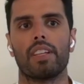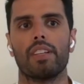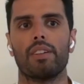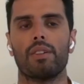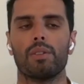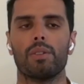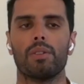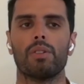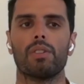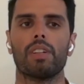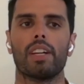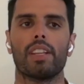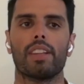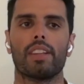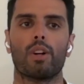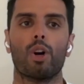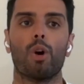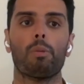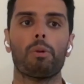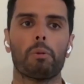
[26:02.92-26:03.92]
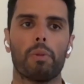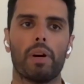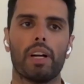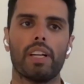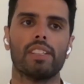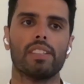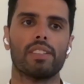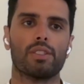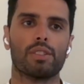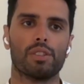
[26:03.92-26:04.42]
they do and they're
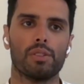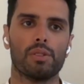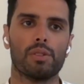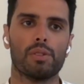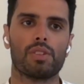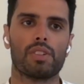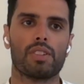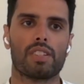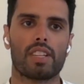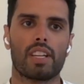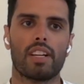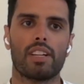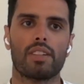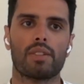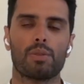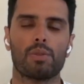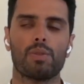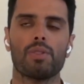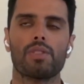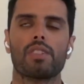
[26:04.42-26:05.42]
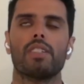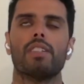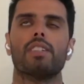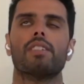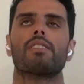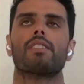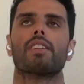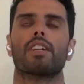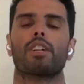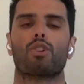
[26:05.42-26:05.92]
open-minded to use these AI tools,
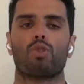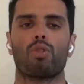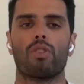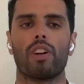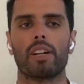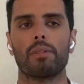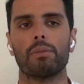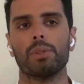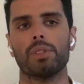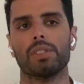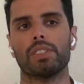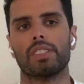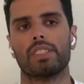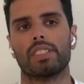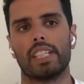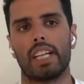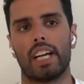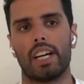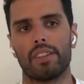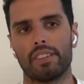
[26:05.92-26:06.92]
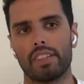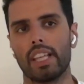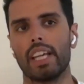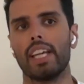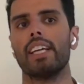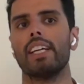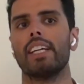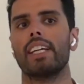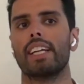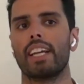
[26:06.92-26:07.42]
it's incredible to see how
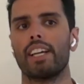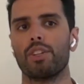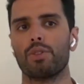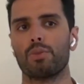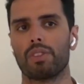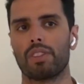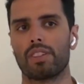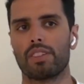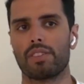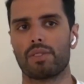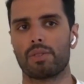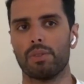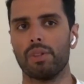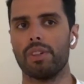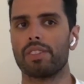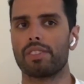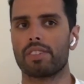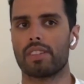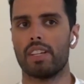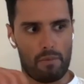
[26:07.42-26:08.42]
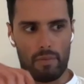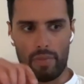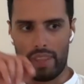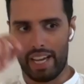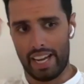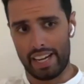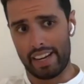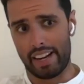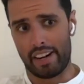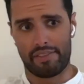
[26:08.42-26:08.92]
they engage with these tools. They
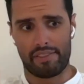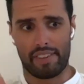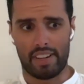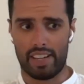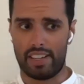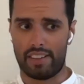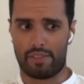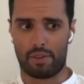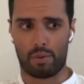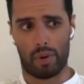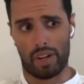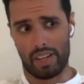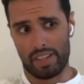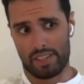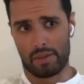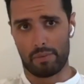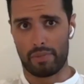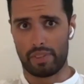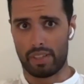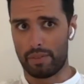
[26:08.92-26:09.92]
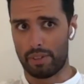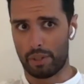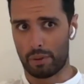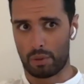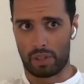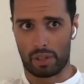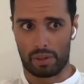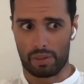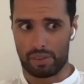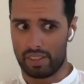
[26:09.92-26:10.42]
identify different ways to be able to
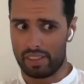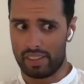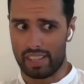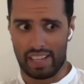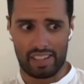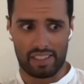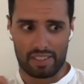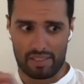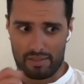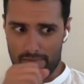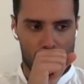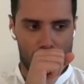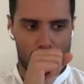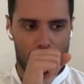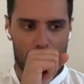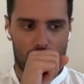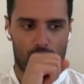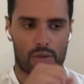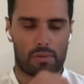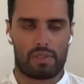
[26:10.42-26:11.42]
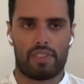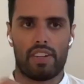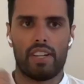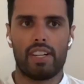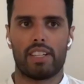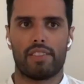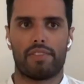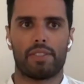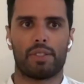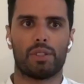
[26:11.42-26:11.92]
work with it that is, very
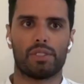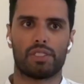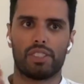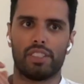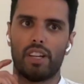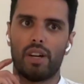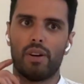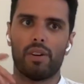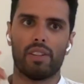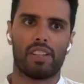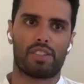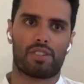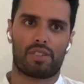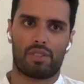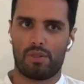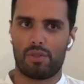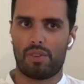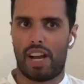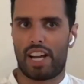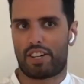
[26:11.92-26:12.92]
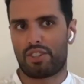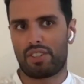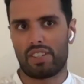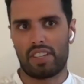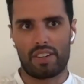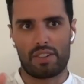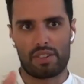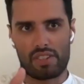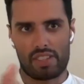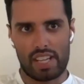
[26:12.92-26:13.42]
difficult to know unless you actually
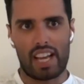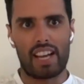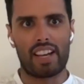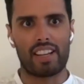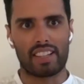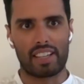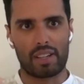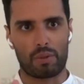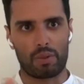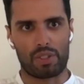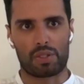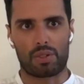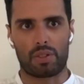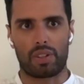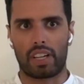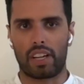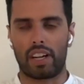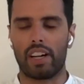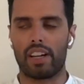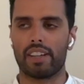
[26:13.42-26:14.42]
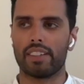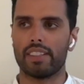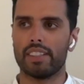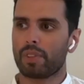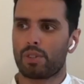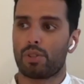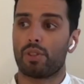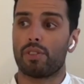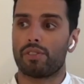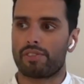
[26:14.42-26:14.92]
understand like what's going on.
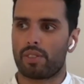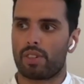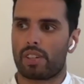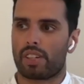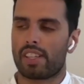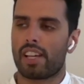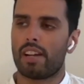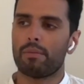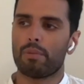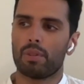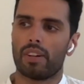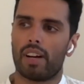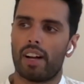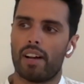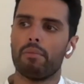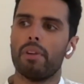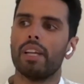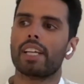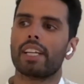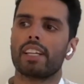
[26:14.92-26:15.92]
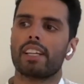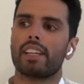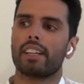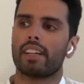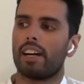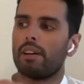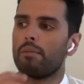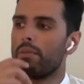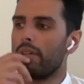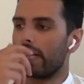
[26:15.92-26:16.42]
So for example, I'm making
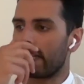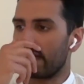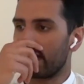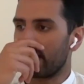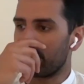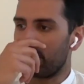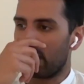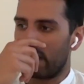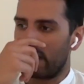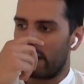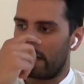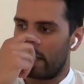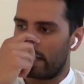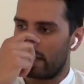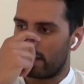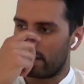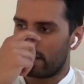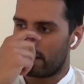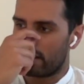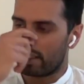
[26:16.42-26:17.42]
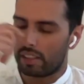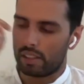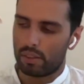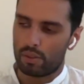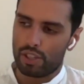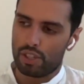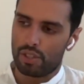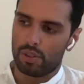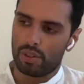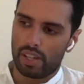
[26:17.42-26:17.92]
the
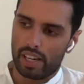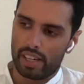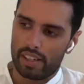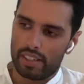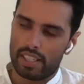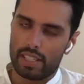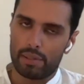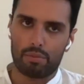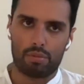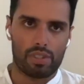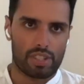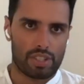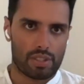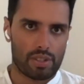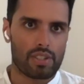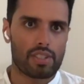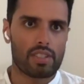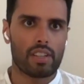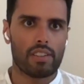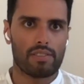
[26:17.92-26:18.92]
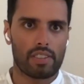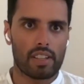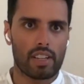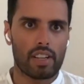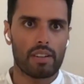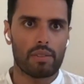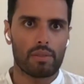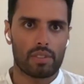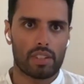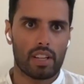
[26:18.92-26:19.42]
original kind of deep research stuff
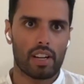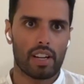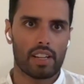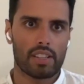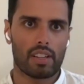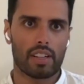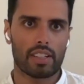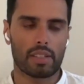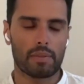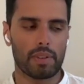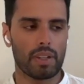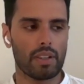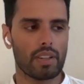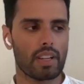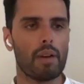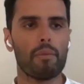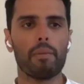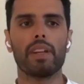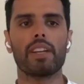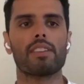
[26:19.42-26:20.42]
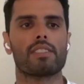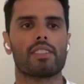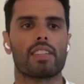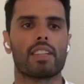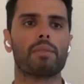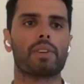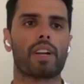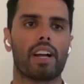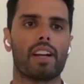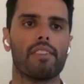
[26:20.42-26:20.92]
that I talked about. I made it
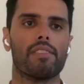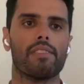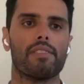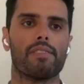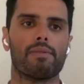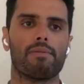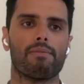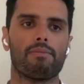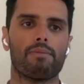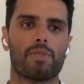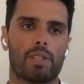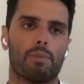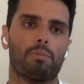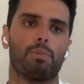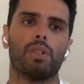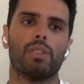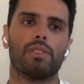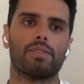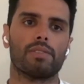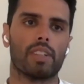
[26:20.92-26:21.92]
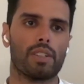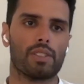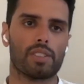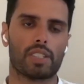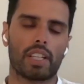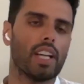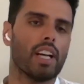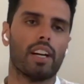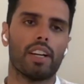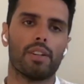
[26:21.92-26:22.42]
seem kind of simple. I was like,
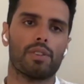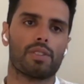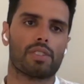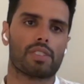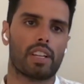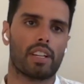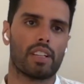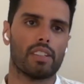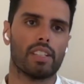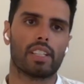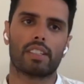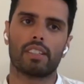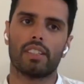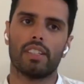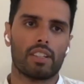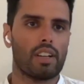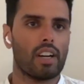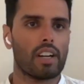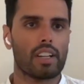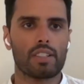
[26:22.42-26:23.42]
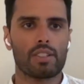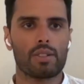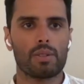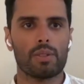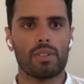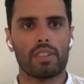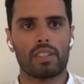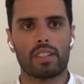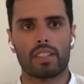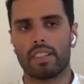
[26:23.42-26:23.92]
yeah, you just kind of like talking
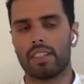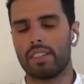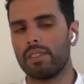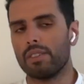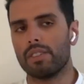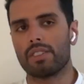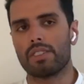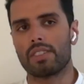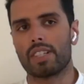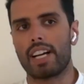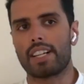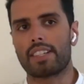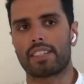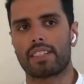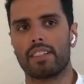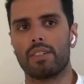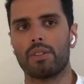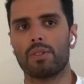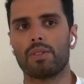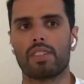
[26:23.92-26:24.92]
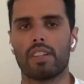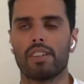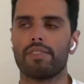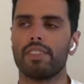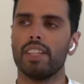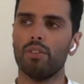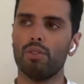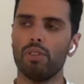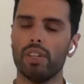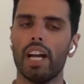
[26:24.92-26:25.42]
to it and then you just ask it to do stuff.
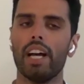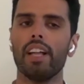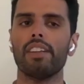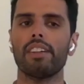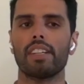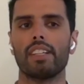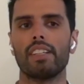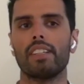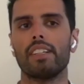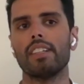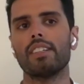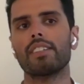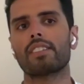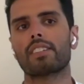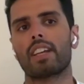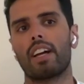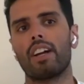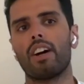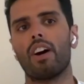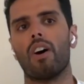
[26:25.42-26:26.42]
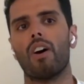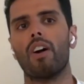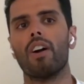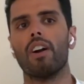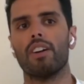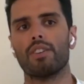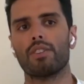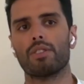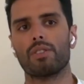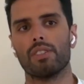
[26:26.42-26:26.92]
In reality, it is kind of
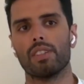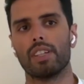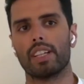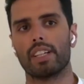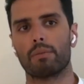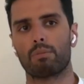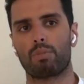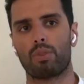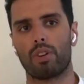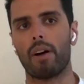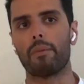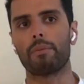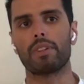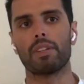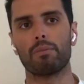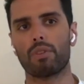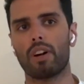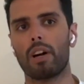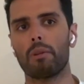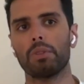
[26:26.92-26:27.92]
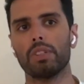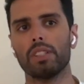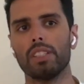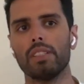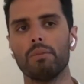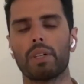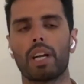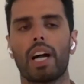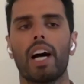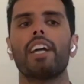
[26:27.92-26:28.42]
hard to like prompt it properly,
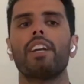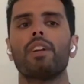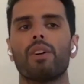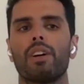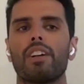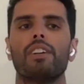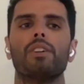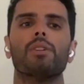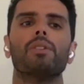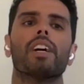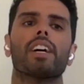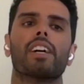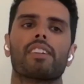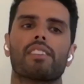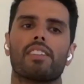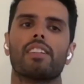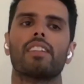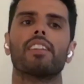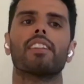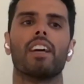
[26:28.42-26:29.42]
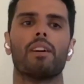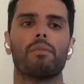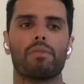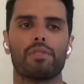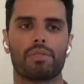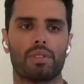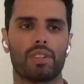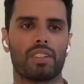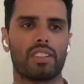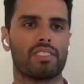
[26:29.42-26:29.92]
but I know how to do that because I did that
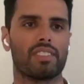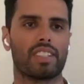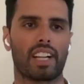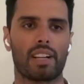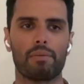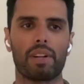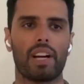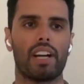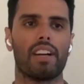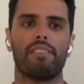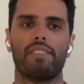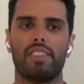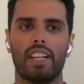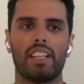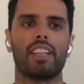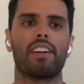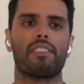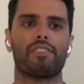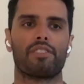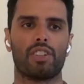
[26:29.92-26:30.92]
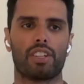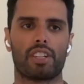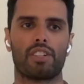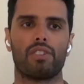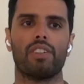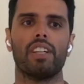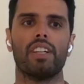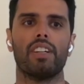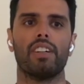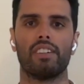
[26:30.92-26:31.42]
before. Like I've done that for a
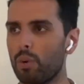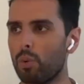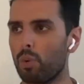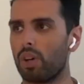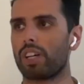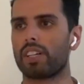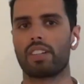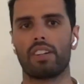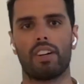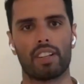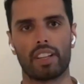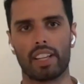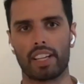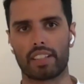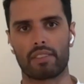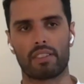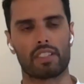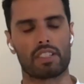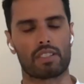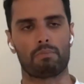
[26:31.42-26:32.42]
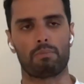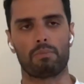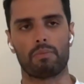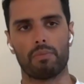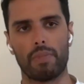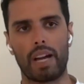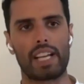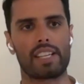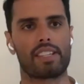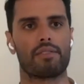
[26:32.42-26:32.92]
career, worked on like these
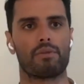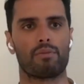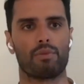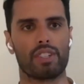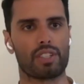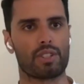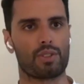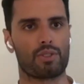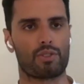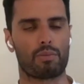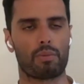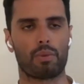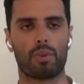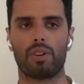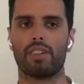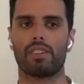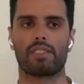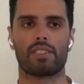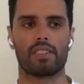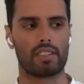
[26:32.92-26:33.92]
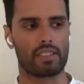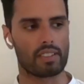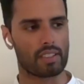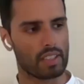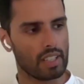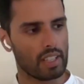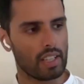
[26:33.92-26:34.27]
massive research reports and